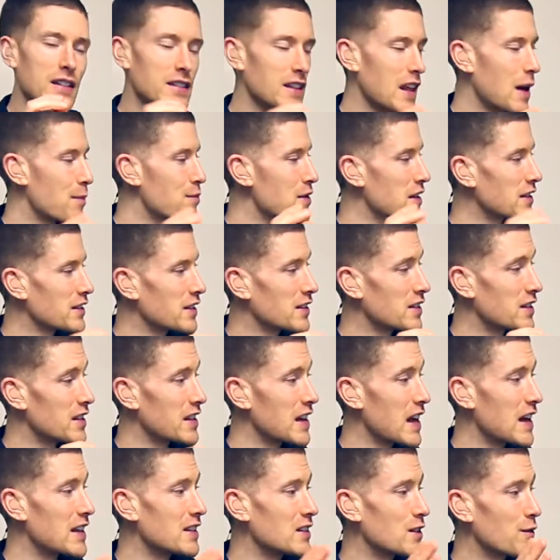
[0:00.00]
So that brings us to
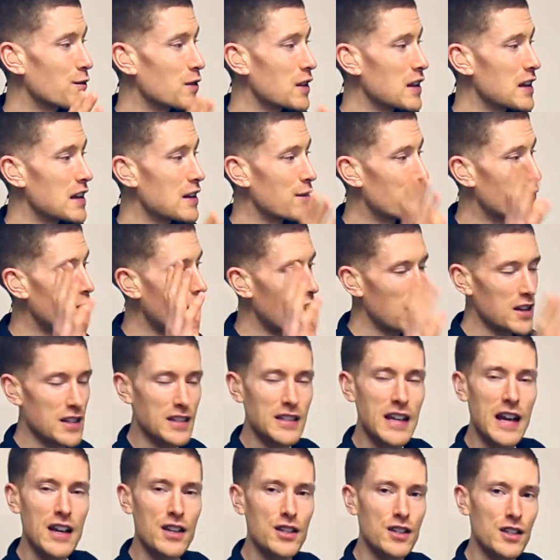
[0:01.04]
the end of the first
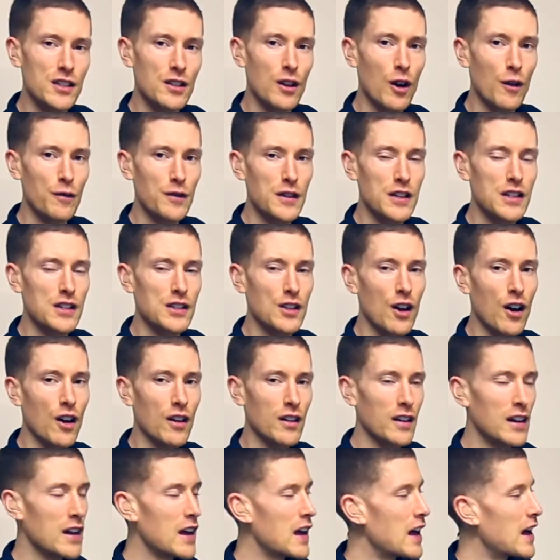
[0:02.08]
section of the
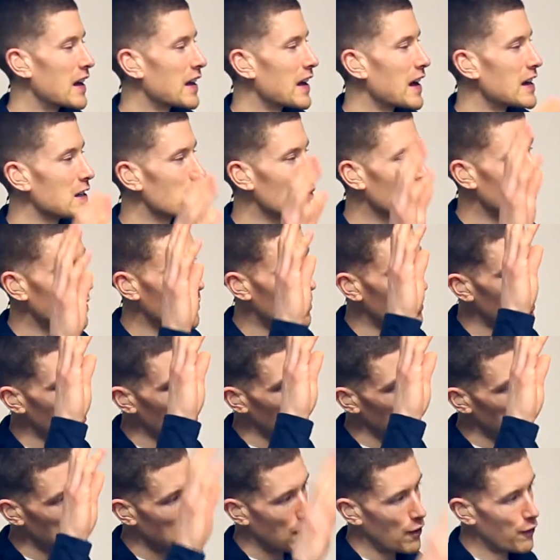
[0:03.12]
song. Okay, so we're going to put
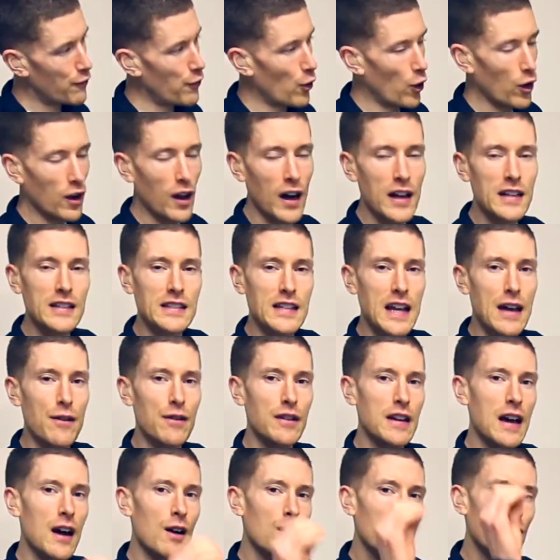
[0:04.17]
the 4 lines together
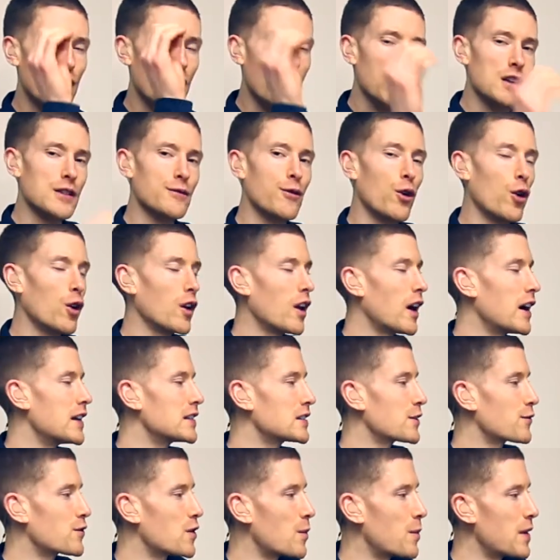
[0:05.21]
now, the first 4
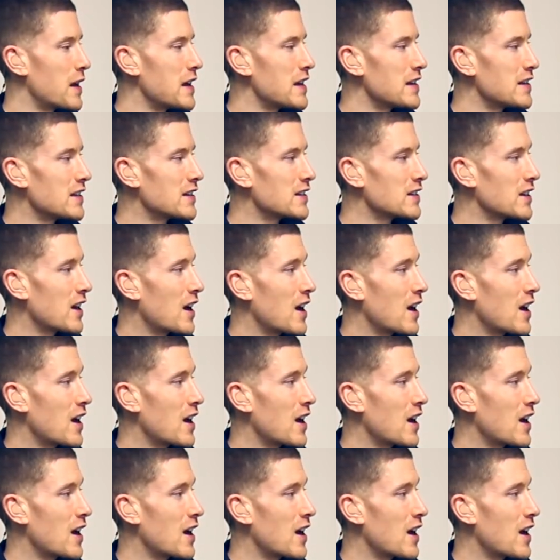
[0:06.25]
lines of the piece.